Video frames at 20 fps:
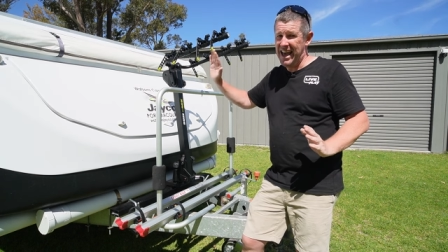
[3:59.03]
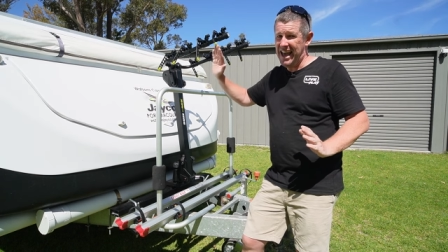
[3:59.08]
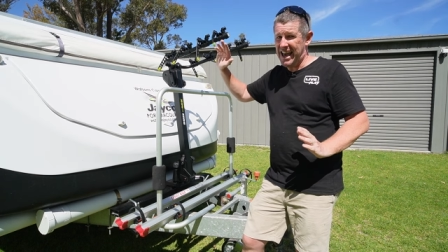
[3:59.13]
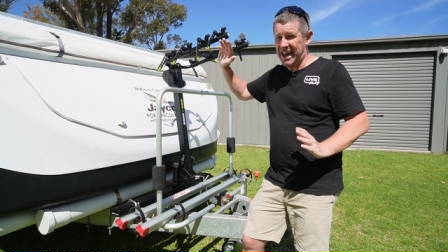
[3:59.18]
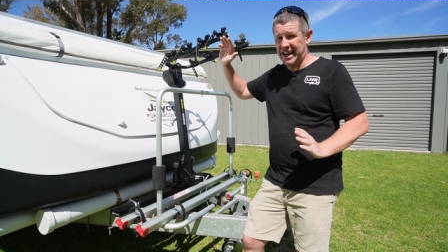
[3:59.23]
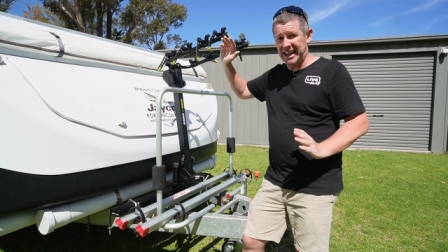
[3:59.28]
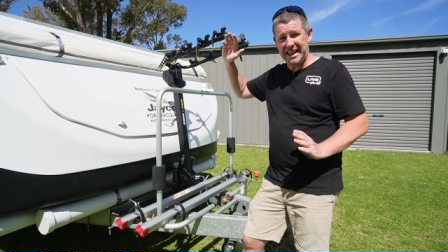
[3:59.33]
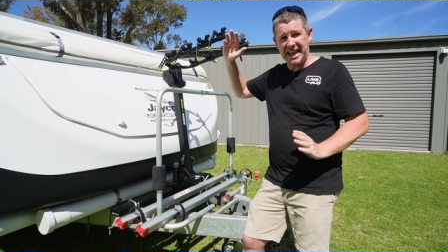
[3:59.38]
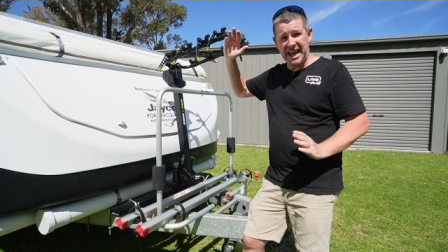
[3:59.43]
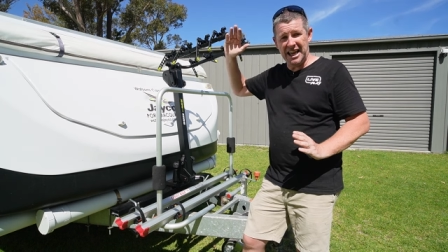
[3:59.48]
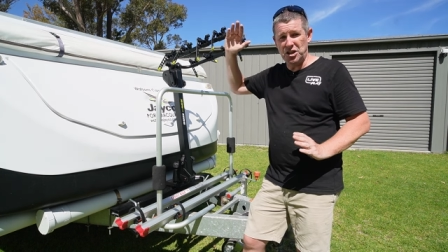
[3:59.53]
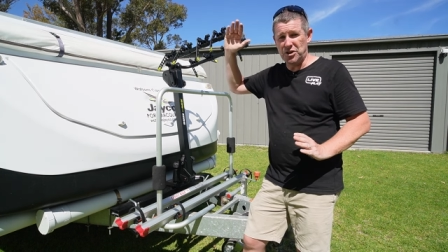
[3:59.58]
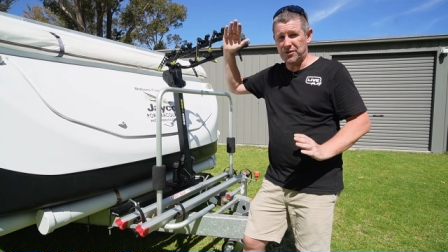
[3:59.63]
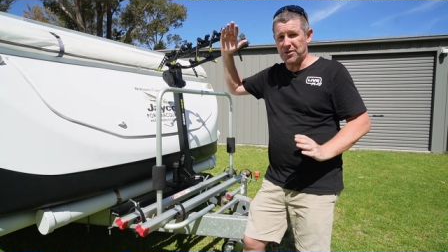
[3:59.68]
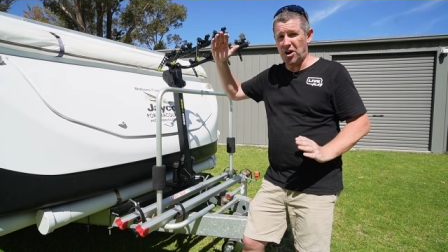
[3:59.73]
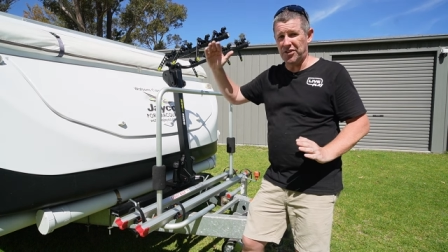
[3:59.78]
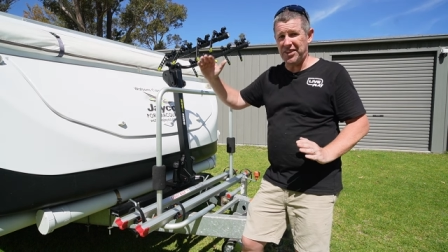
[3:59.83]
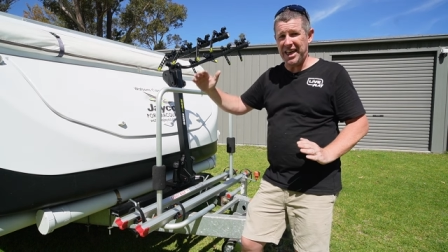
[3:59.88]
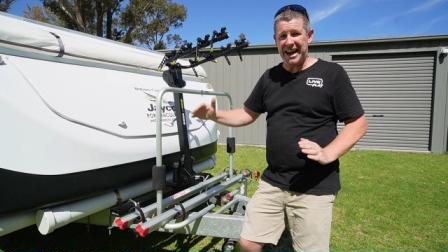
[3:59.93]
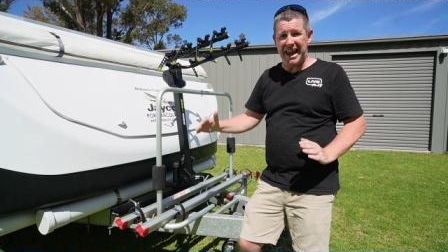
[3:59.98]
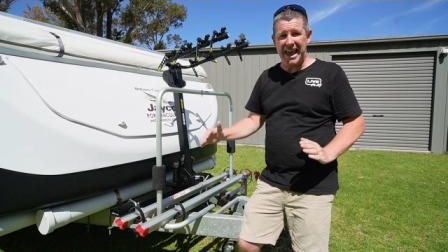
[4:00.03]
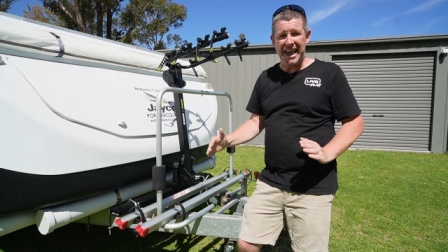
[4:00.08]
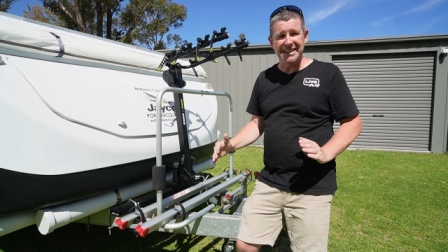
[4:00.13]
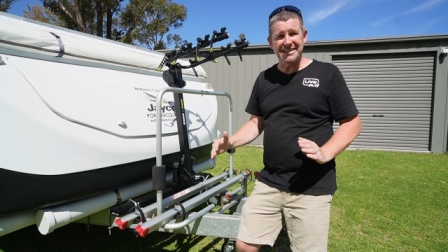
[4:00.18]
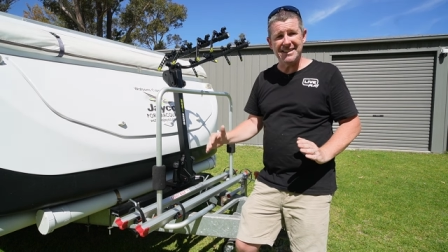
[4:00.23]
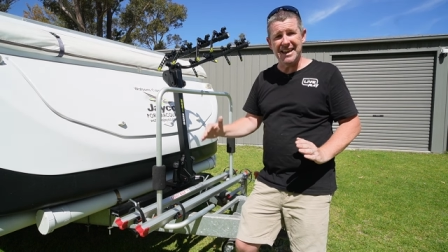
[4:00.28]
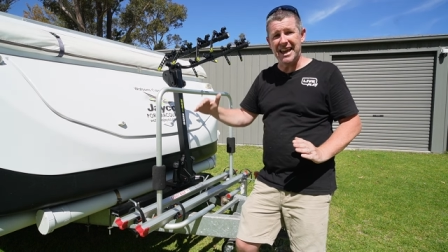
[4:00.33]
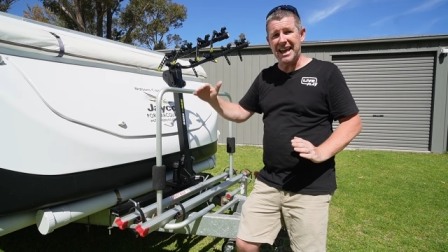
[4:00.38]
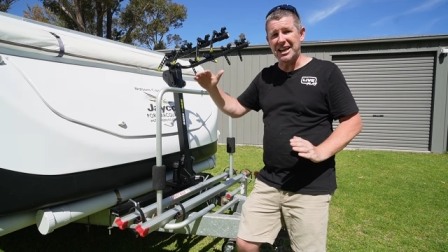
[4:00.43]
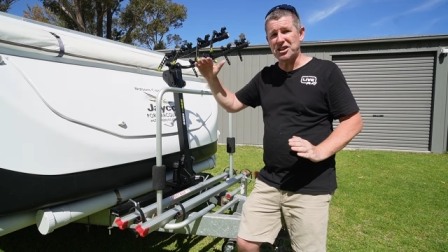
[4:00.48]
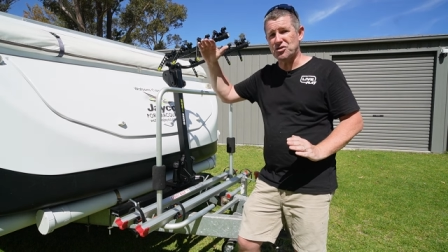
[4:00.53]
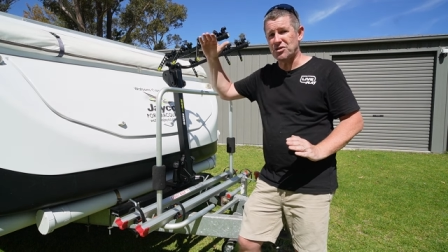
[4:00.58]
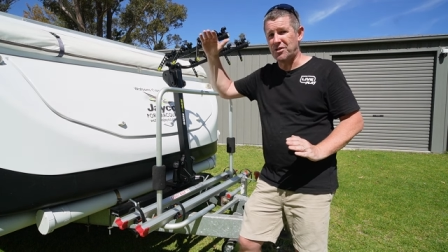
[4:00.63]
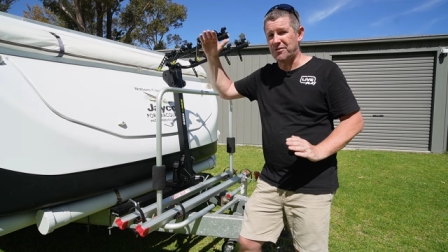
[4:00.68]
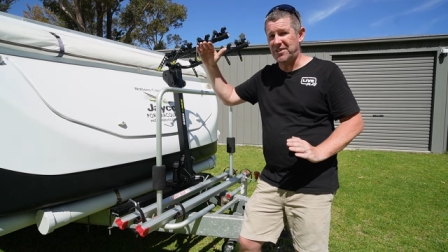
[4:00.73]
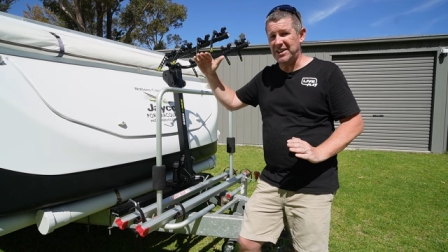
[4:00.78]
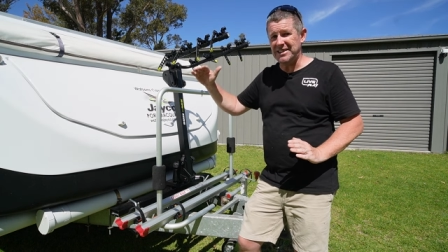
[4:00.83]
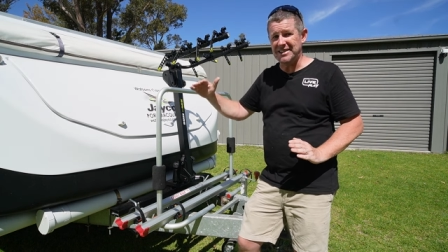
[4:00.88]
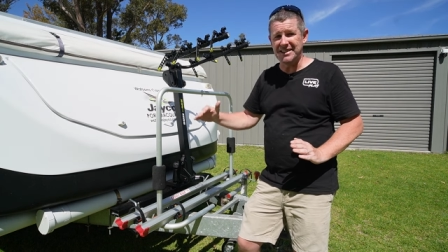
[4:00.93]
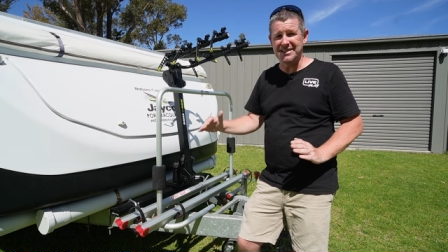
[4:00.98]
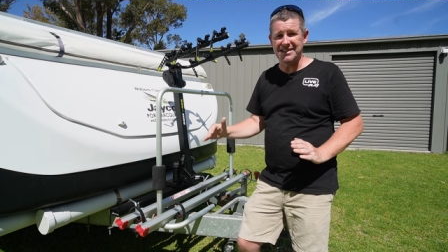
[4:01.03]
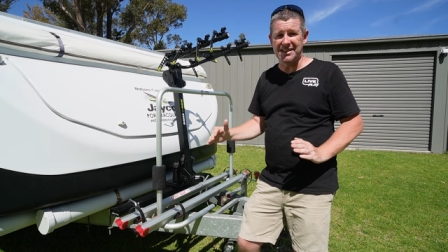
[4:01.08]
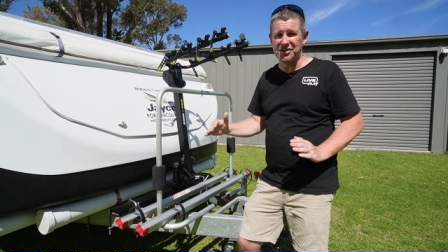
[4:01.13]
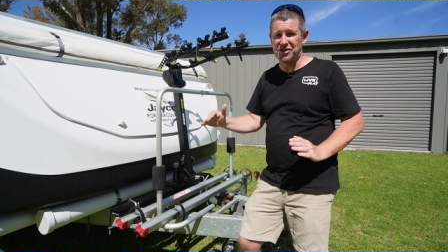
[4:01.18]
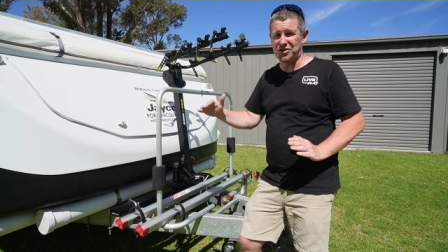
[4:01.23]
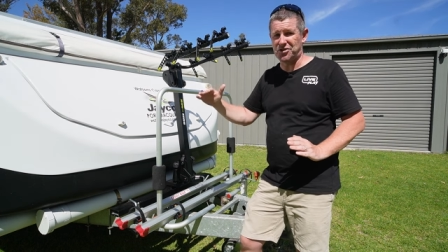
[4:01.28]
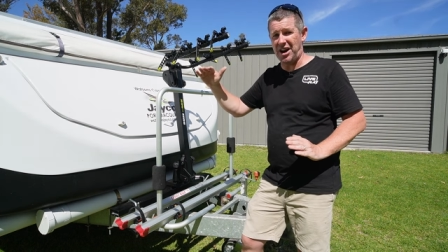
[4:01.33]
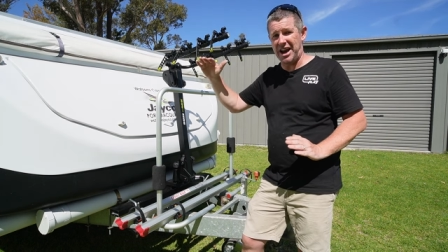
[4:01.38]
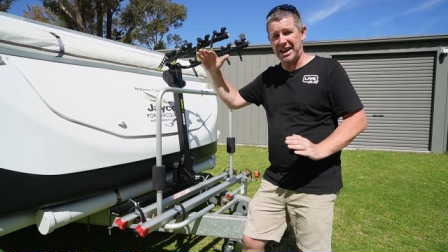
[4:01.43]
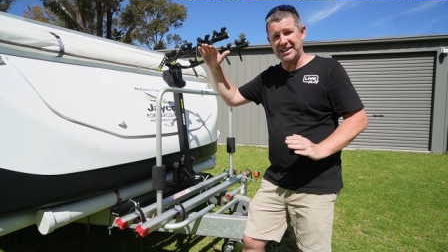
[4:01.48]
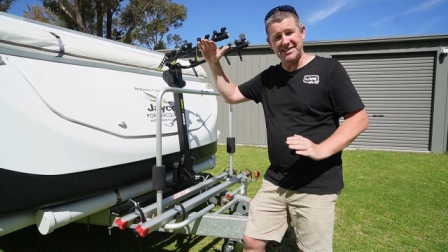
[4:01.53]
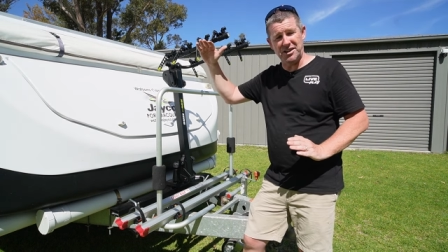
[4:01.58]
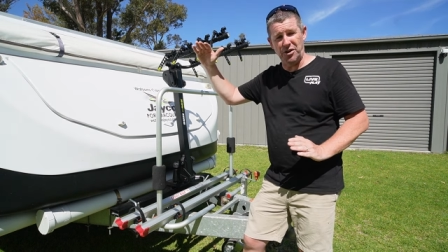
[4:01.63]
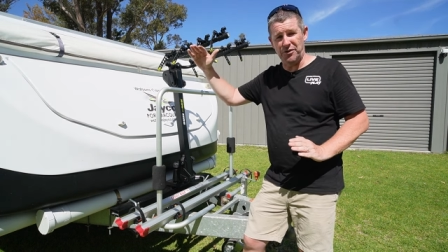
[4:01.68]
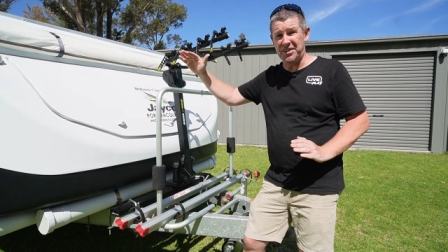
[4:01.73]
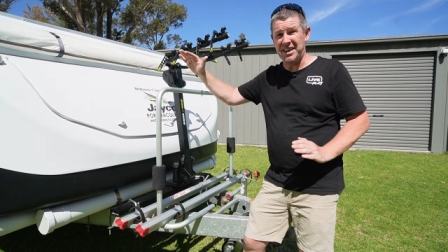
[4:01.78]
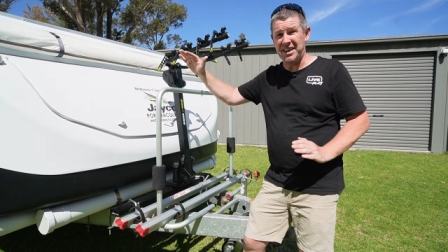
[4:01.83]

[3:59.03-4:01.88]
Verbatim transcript: and again you've got that extra physics and stress of